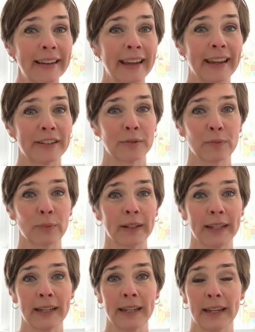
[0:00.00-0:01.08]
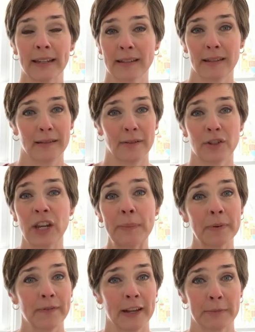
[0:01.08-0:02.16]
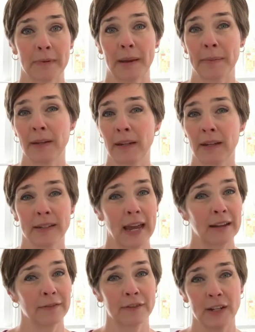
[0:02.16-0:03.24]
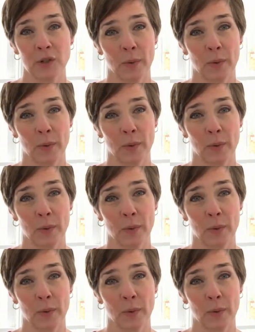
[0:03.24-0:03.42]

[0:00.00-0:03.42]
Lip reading: it's a cheap investment, maybe $10, $15,